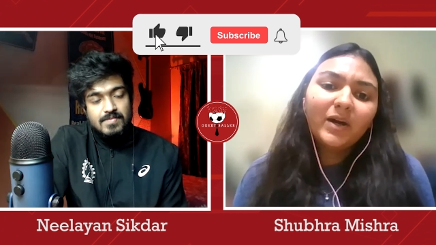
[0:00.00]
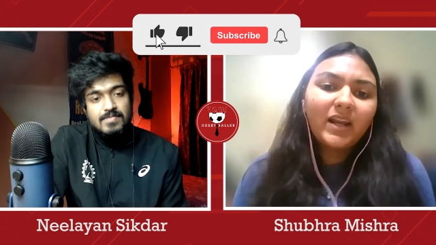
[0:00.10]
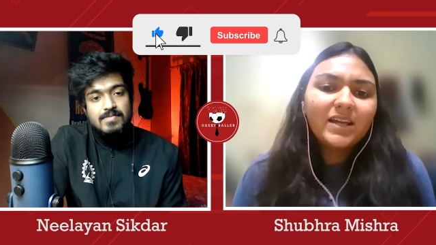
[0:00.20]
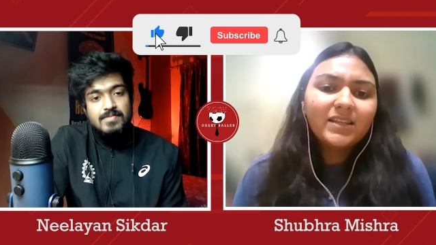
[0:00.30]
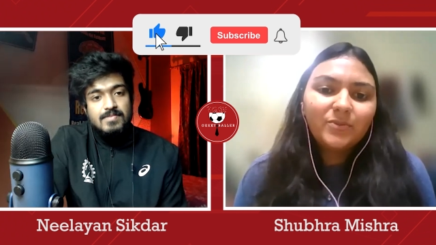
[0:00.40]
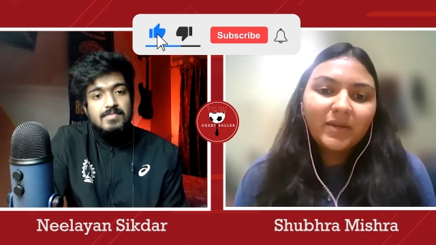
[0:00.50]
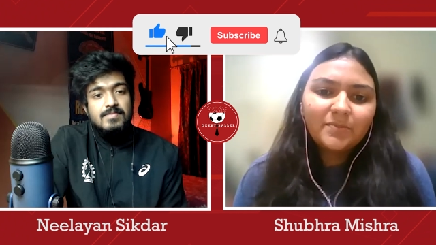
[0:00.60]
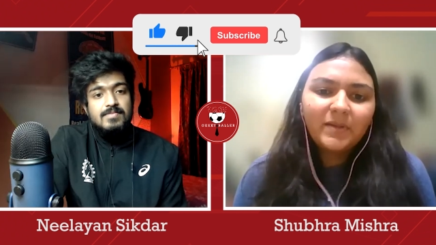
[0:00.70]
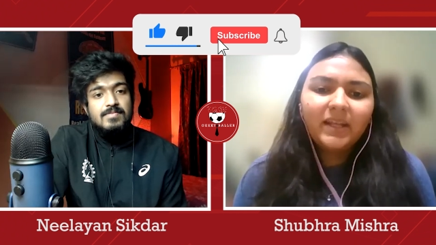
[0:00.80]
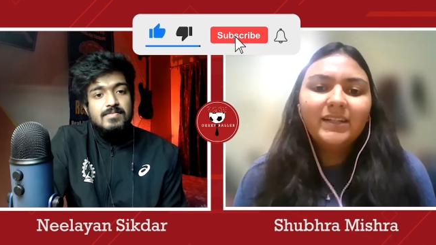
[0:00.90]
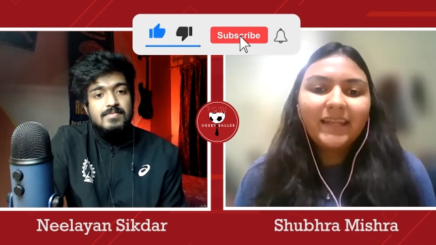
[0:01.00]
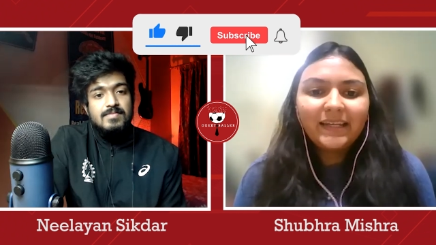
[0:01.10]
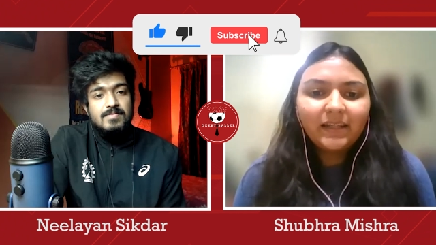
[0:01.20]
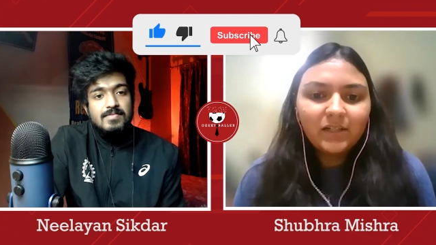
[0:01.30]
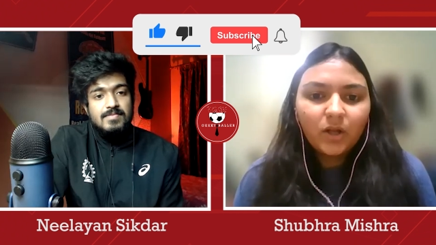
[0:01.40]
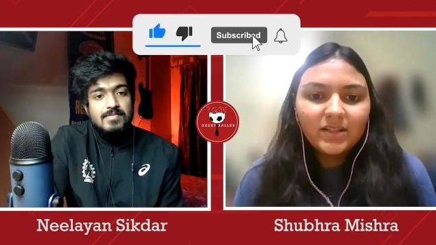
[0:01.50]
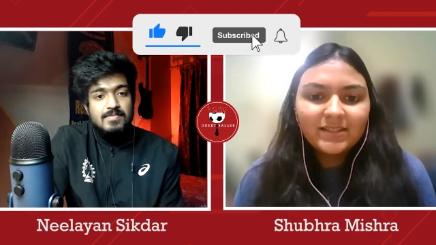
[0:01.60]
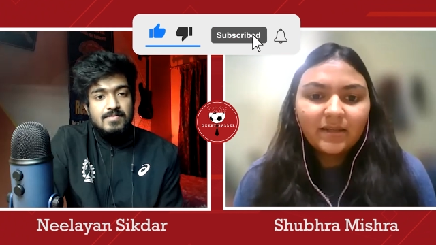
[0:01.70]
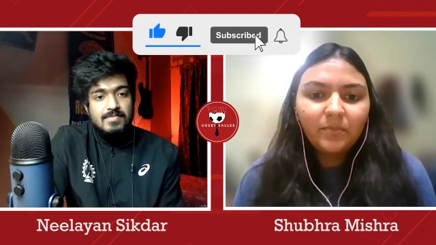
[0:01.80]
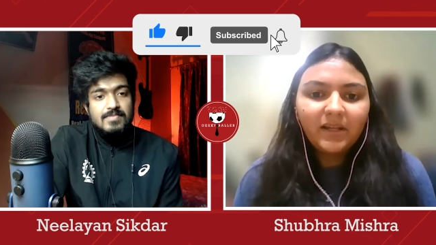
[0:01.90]
Speaker 1: are asked to explain a technical
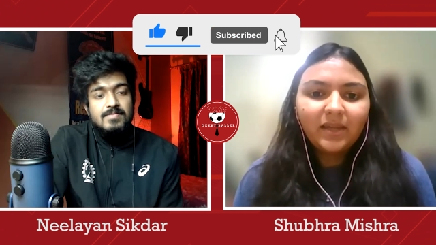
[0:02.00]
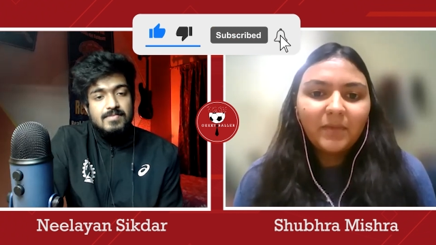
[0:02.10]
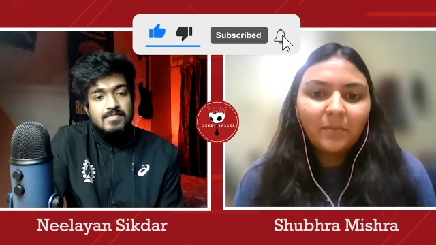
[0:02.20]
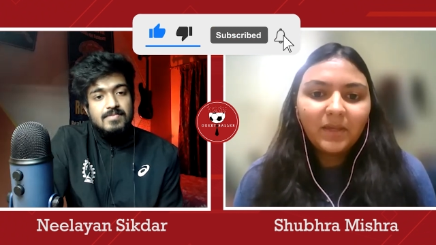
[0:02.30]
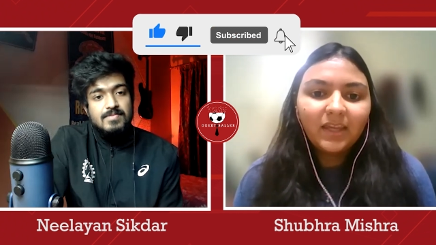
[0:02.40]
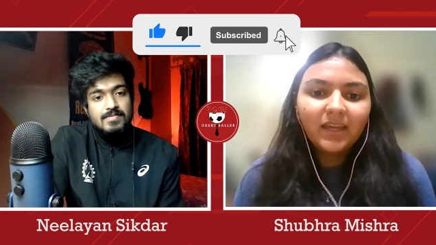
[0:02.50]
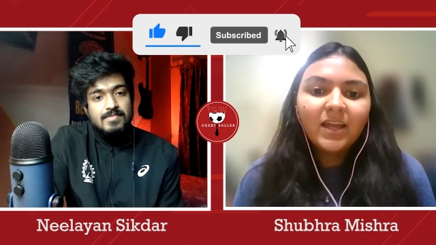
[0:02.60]
concept like maybe